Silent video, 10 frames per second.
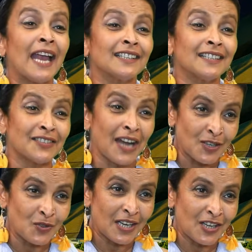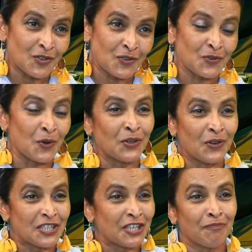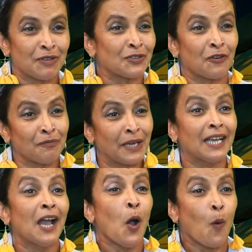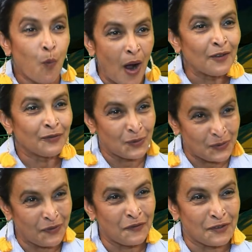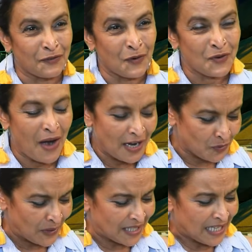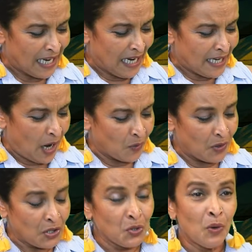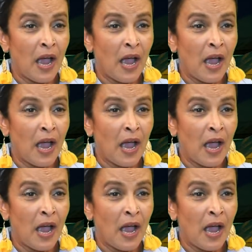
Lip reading: and congratulations on your achievement of being one of those 54 graduates. Now, you